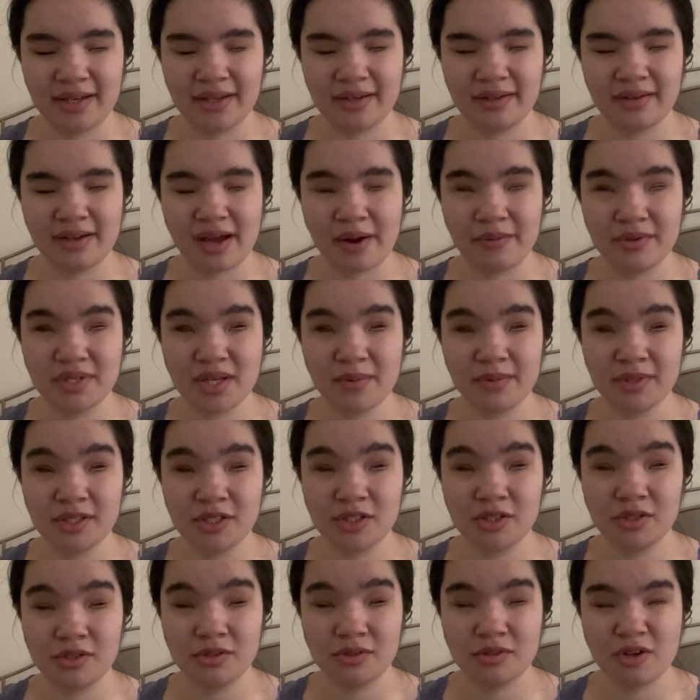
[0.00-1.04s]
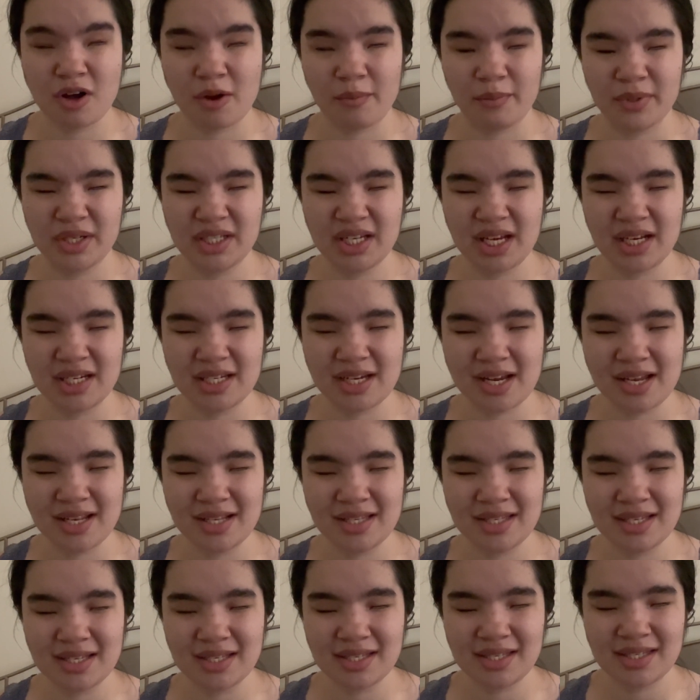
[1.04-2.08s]
I was able to do
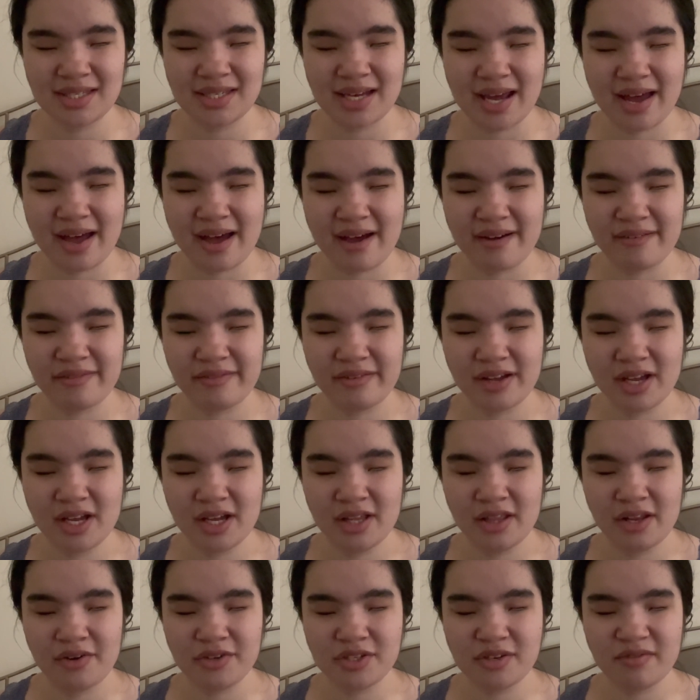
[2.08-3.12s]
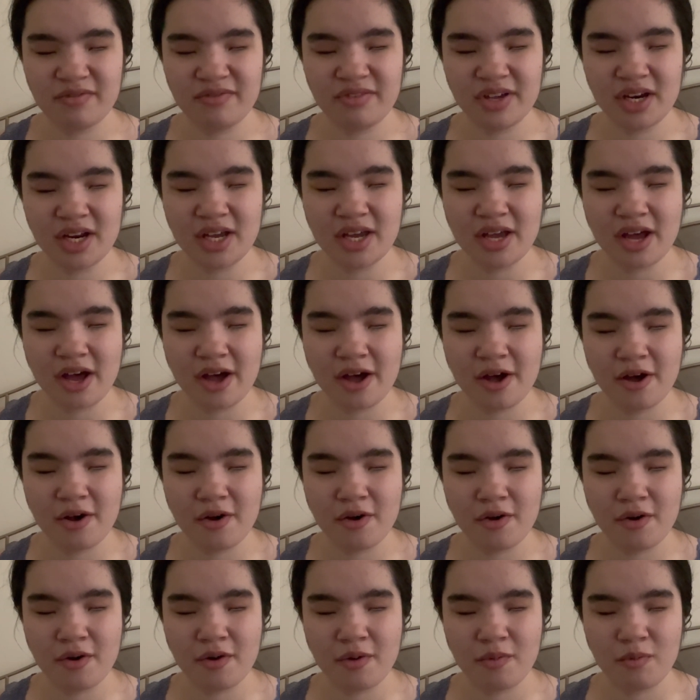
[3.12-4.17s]
competitions and stuff. There's a
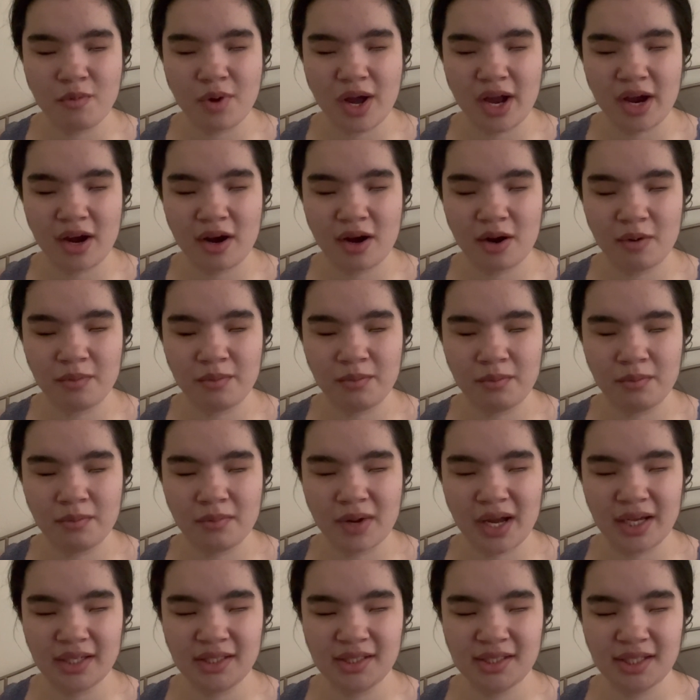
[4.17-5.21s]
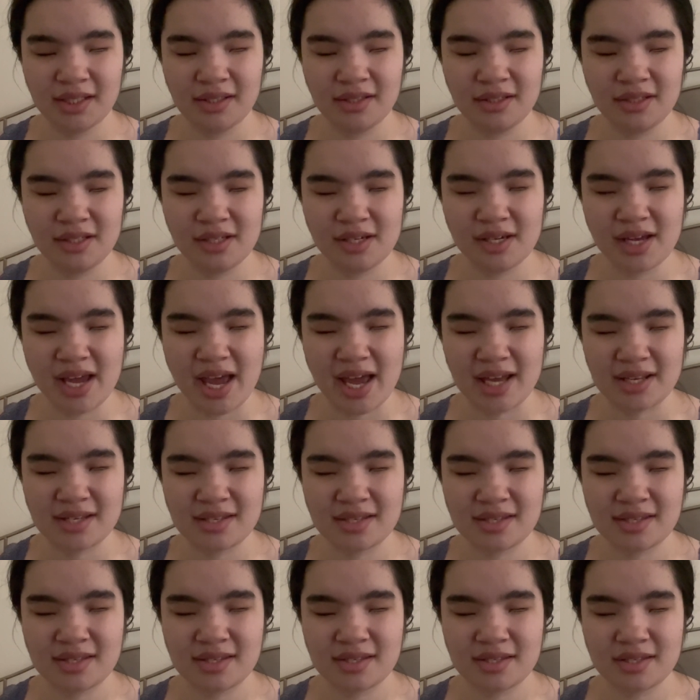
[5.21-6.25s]
video where I did the
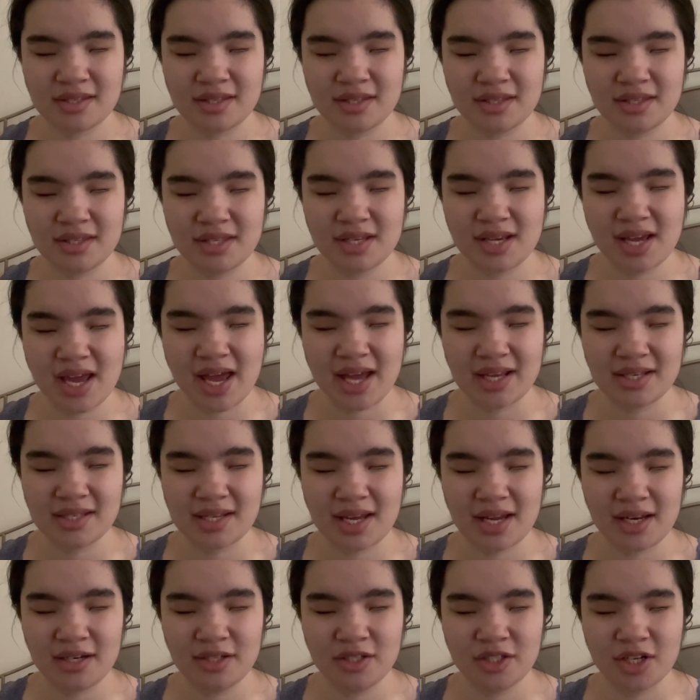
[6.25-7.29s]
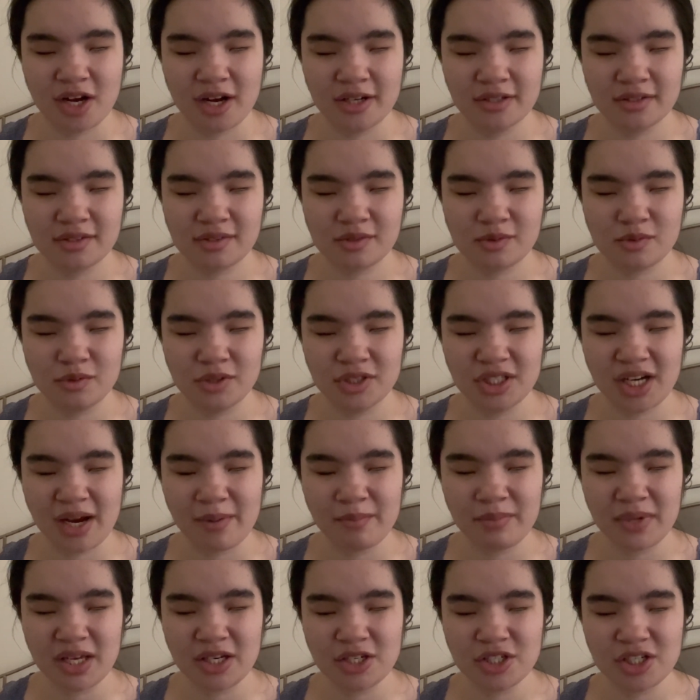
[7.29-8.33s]
SA Dance School
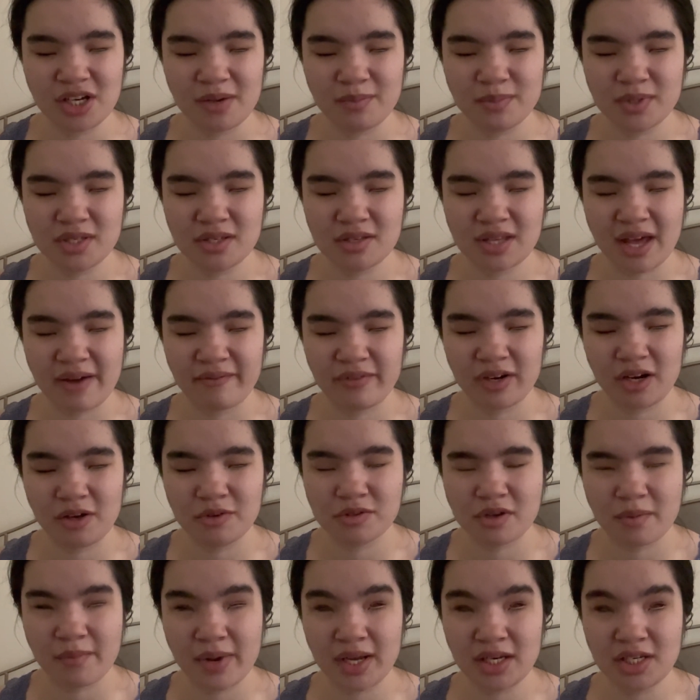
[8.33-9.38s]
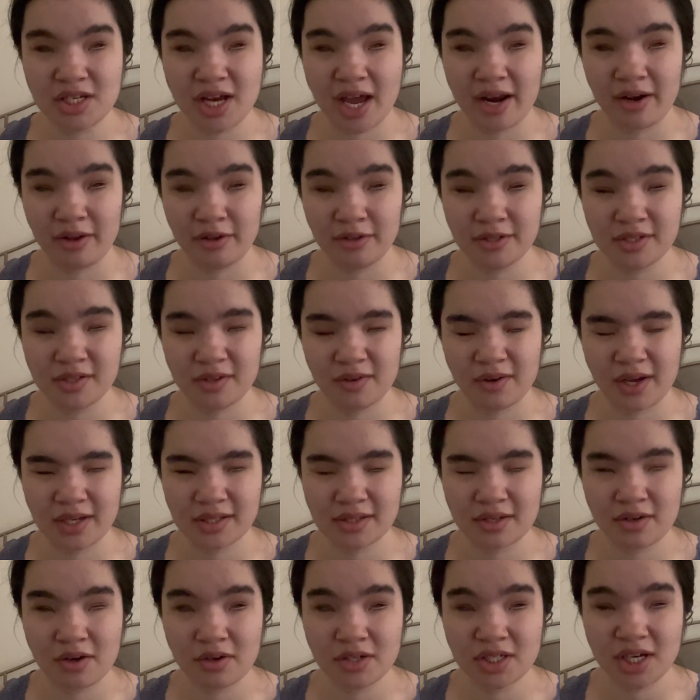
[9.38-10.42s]
Championships. That video is on my channel, so you guys
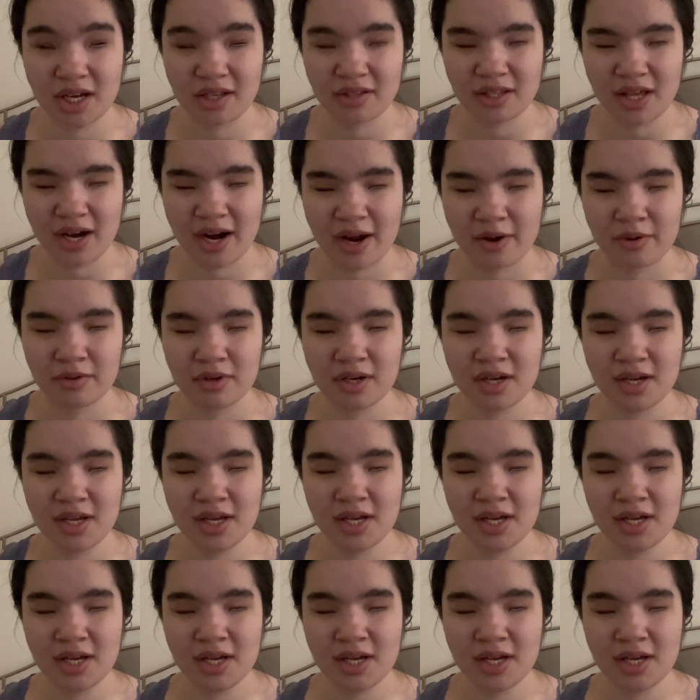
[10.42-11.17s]
can go check that out.